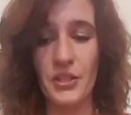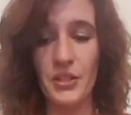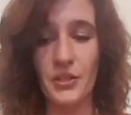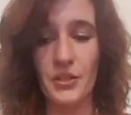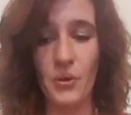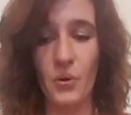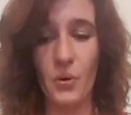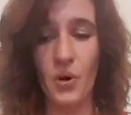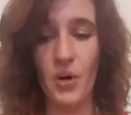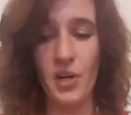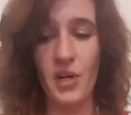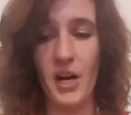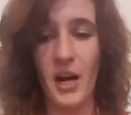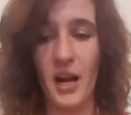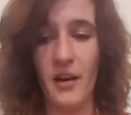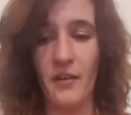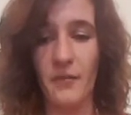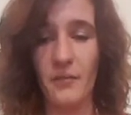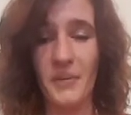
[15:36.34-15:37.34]
door
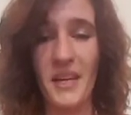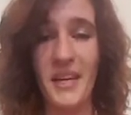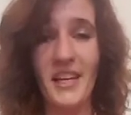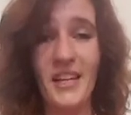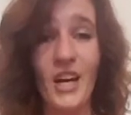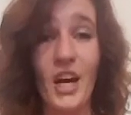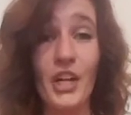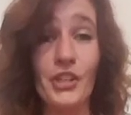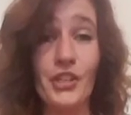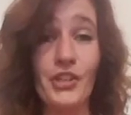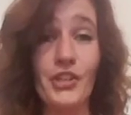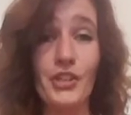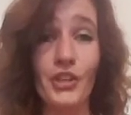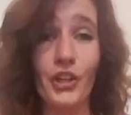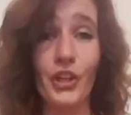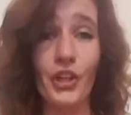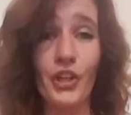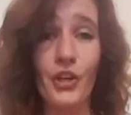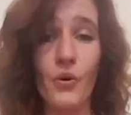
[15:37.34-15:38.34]
of being
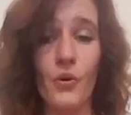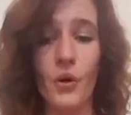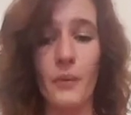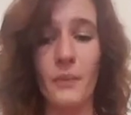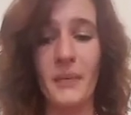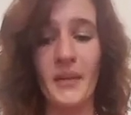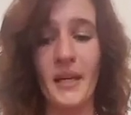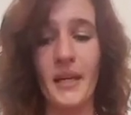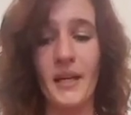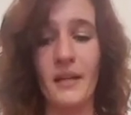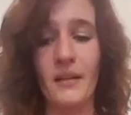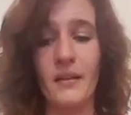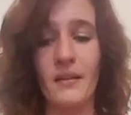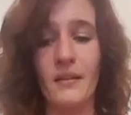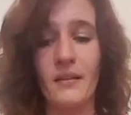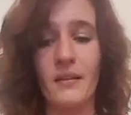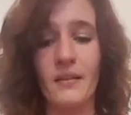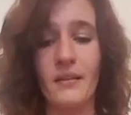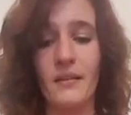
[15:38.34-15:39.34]
unsure or
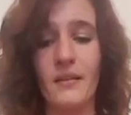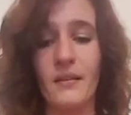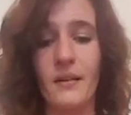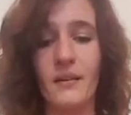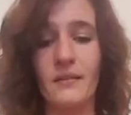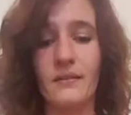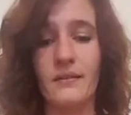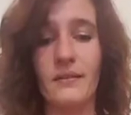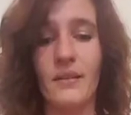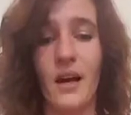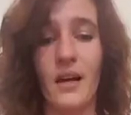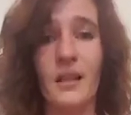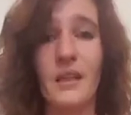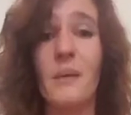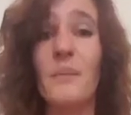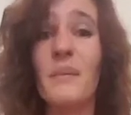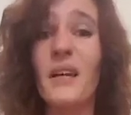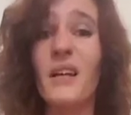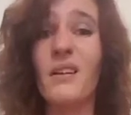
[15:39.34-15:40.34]
being
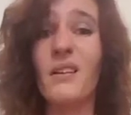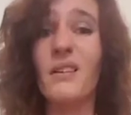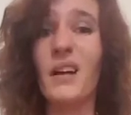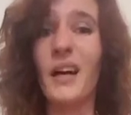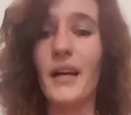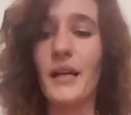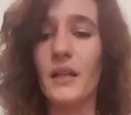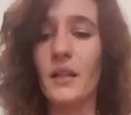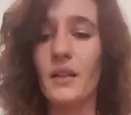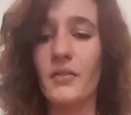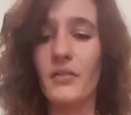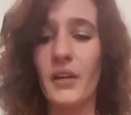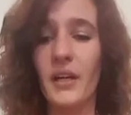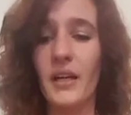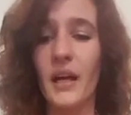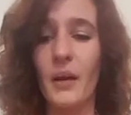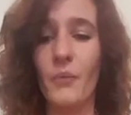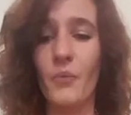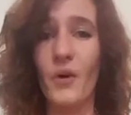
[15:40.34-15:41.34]
non-committal kind of,
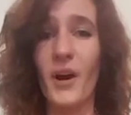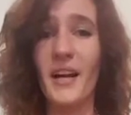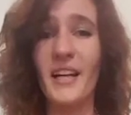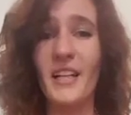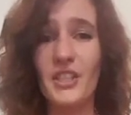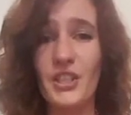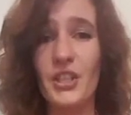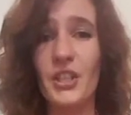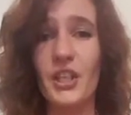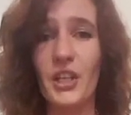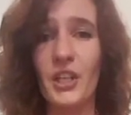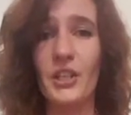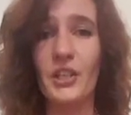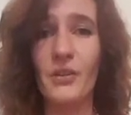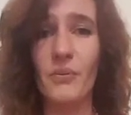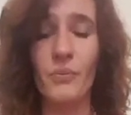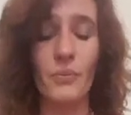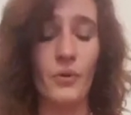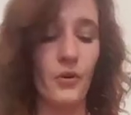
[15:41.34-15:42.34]
and I'm ready
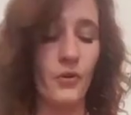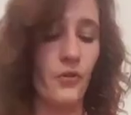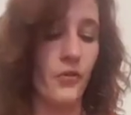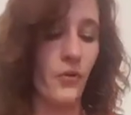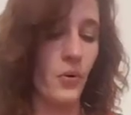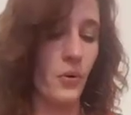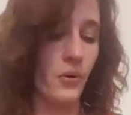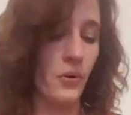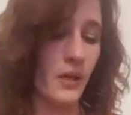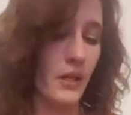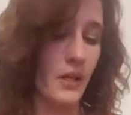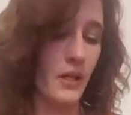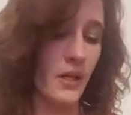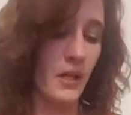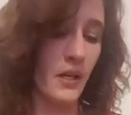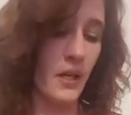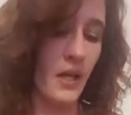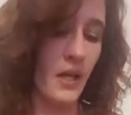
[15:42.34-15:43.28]
to move forward.